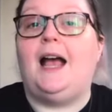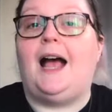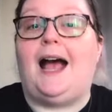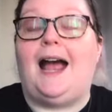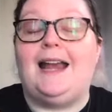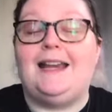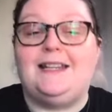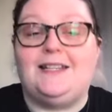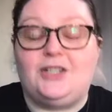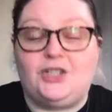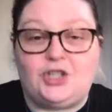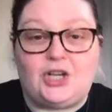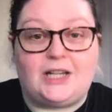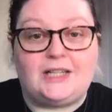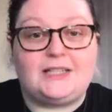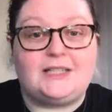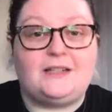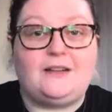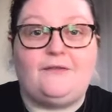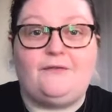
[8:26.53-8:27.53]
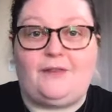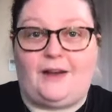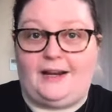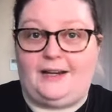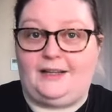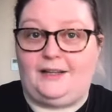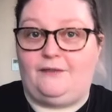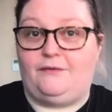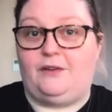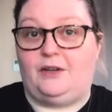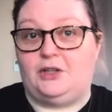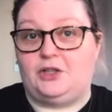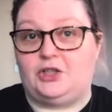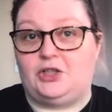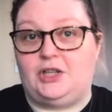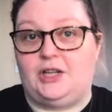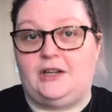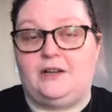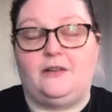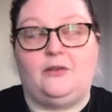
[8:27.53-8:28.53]
I just finally
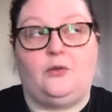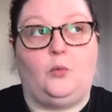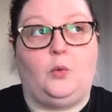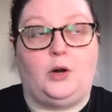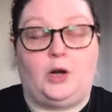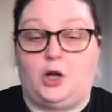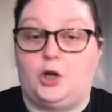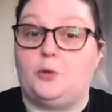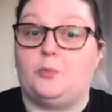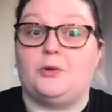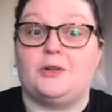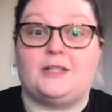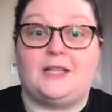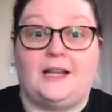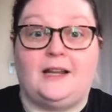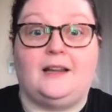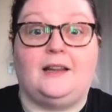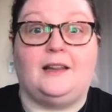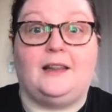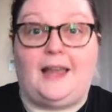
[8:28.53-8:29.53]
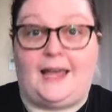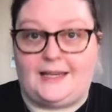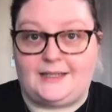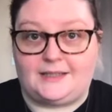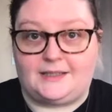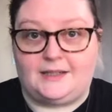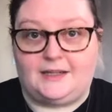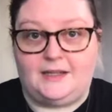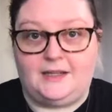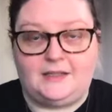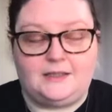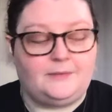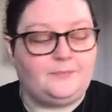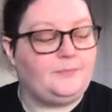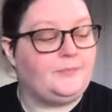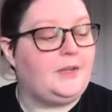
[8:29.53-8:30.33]
finished it 100% last night.